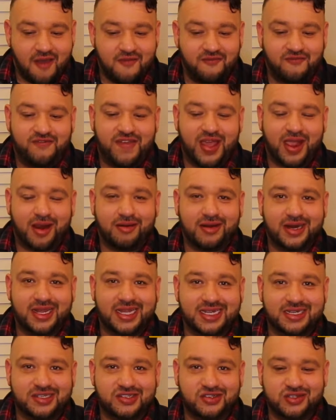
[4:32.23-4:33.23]
very
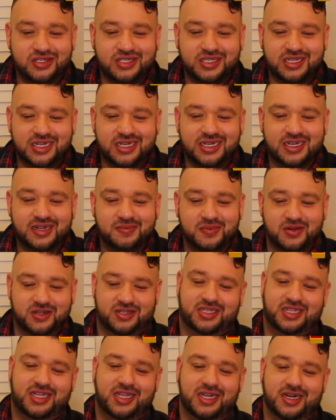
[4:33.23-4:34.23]
interesting
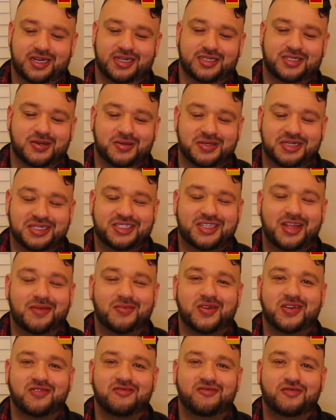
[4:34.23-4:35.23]
numbers here. So in
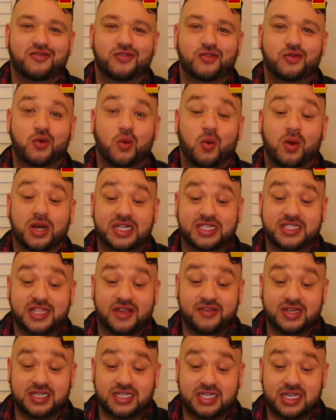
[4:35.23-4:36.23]
December of
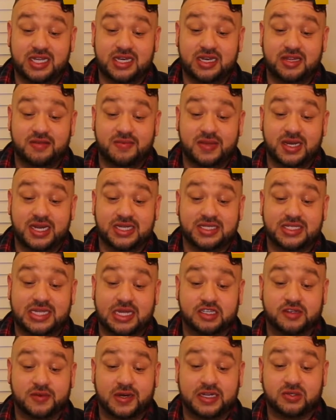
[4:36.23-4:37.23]
2017, the median
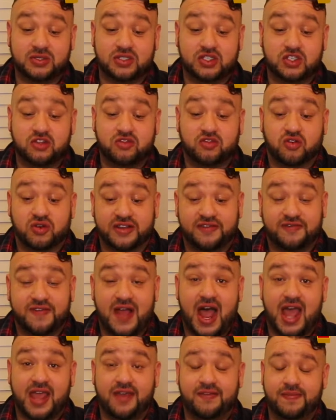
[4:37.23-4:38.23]
sales price was
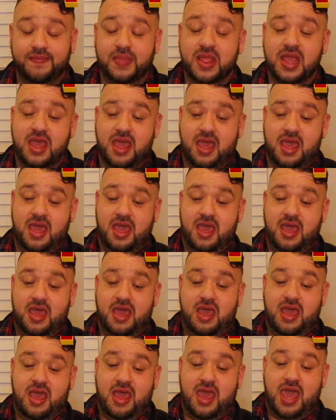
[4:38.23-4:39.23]
$245,
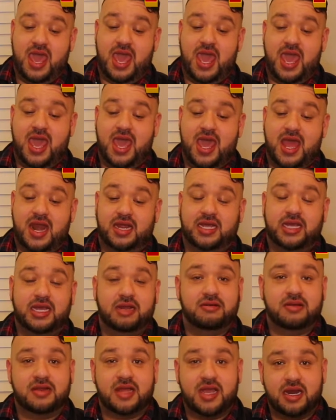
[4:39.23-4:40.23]
and a
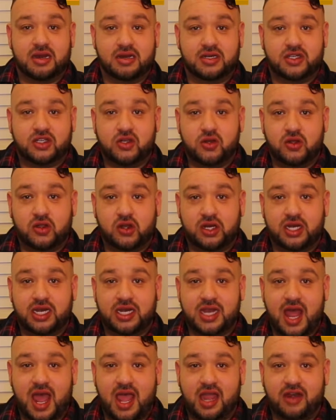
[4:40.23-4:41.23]
year later,
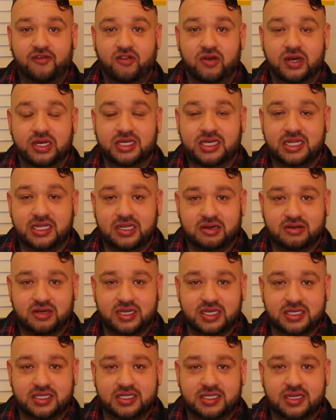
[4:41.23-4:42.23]
$239 for a
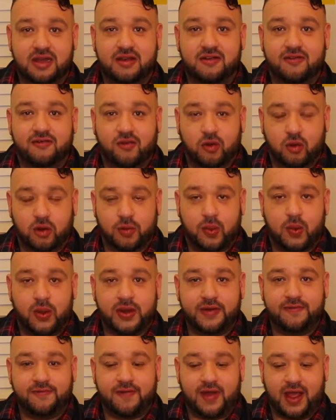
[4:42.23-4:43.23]
decrease of
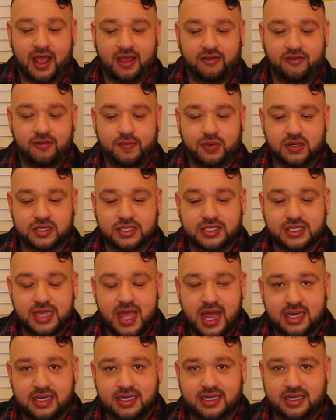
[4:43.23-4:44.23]

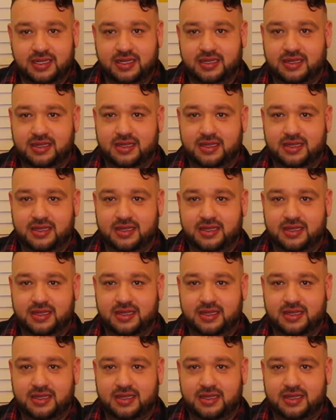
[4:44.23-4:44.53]
4.5%.